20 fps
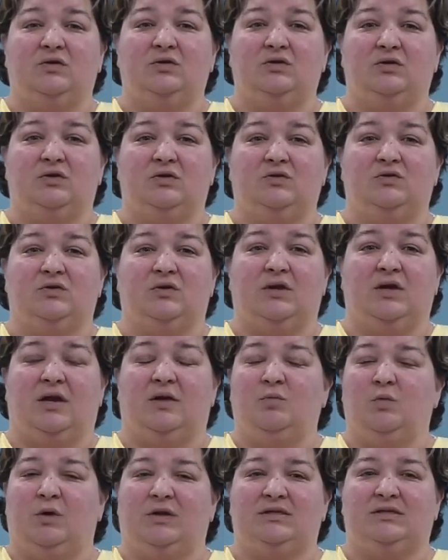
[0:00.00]
surgery
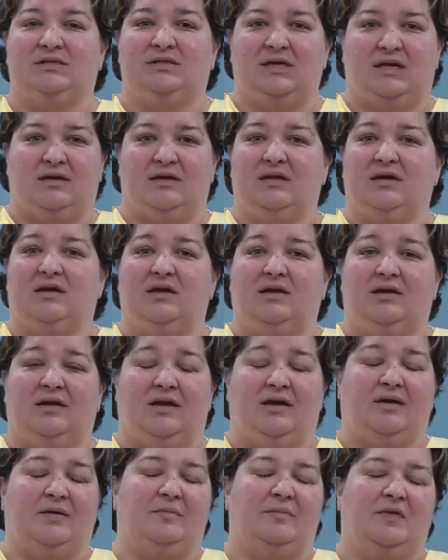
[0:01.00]
and once daily
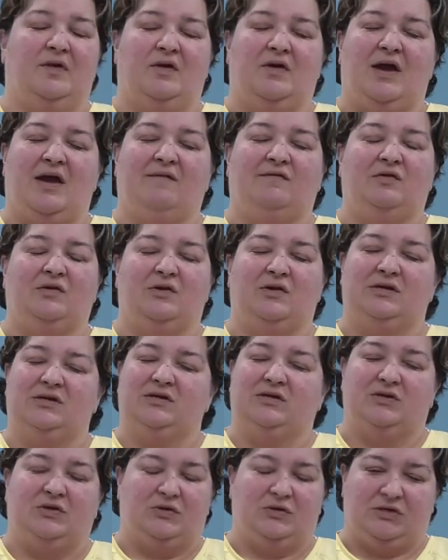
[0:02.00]
thereafter
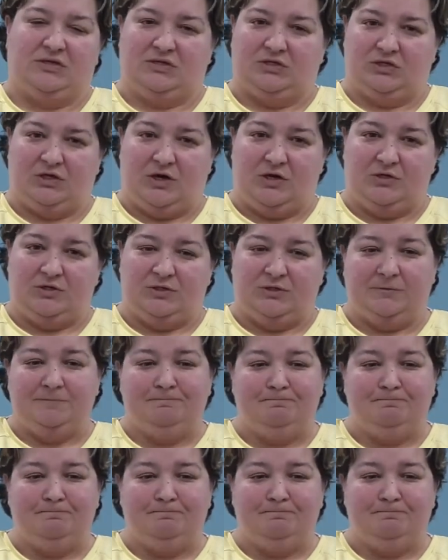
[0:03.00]
until you're discharged.